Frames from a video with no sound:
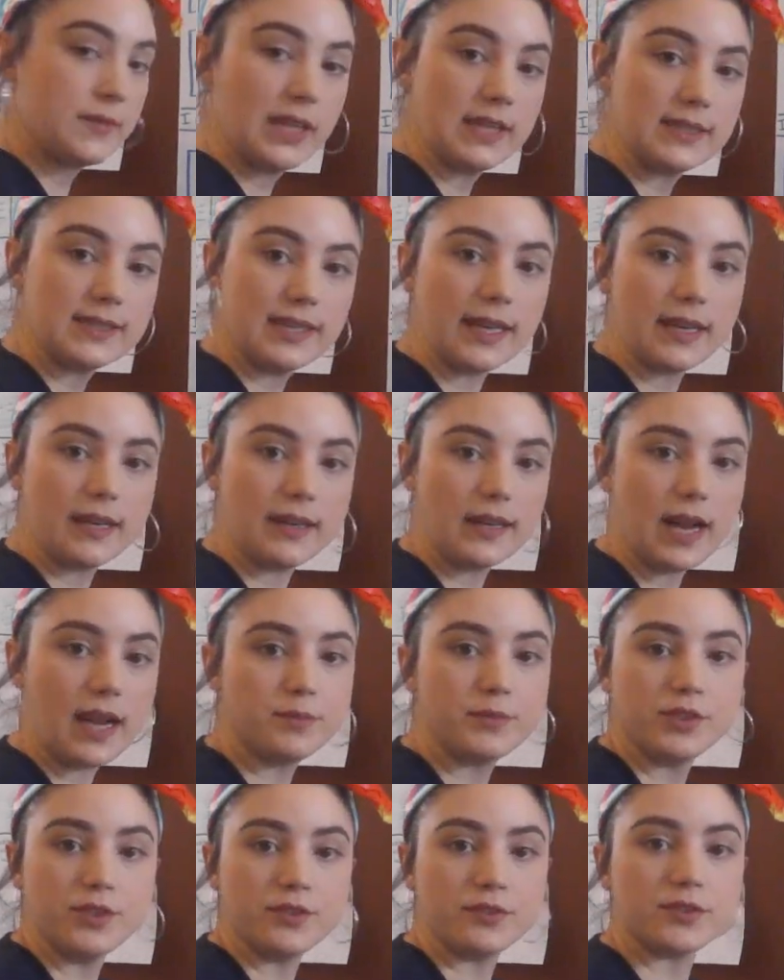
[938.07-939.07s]
That's it,
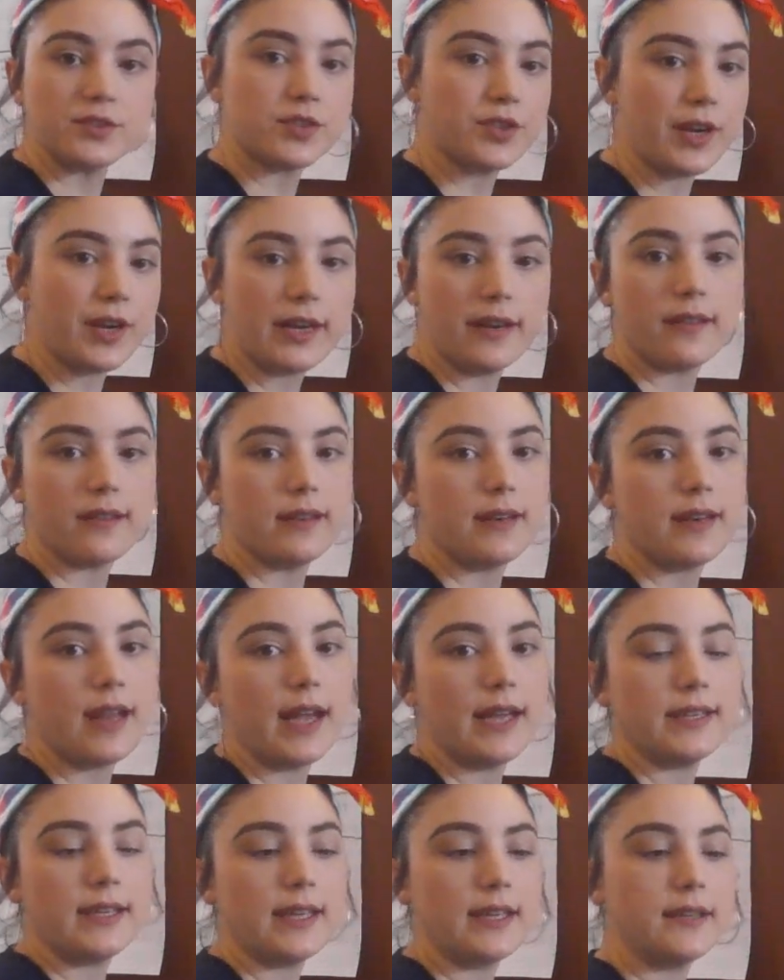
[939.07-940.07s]
obtuse, greater than
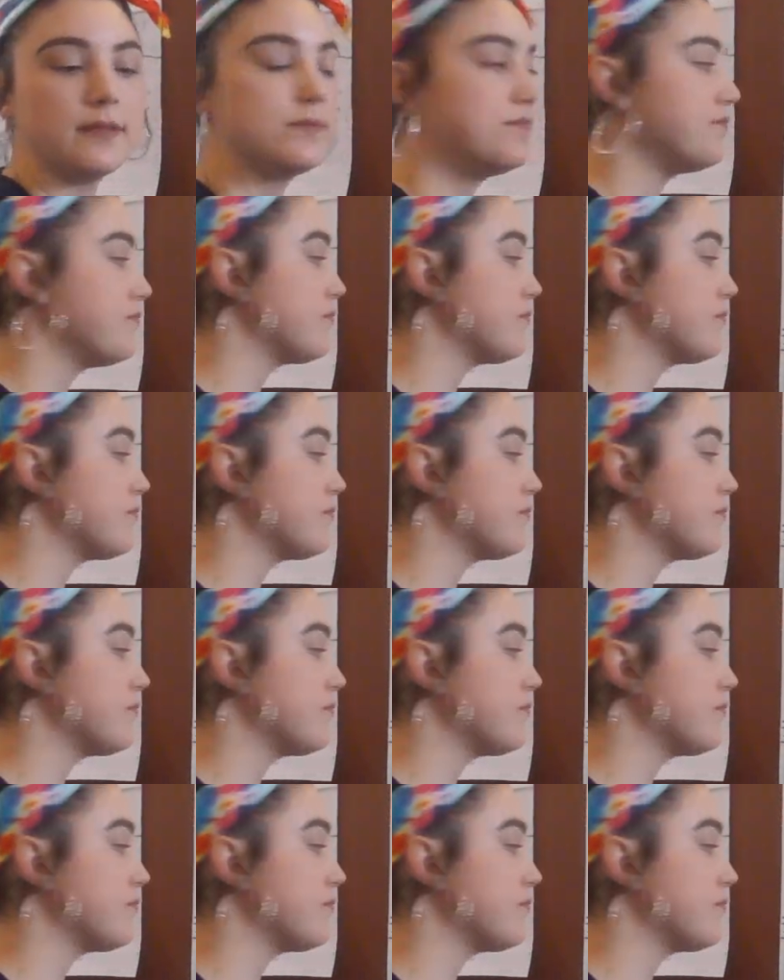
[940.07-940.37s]
90.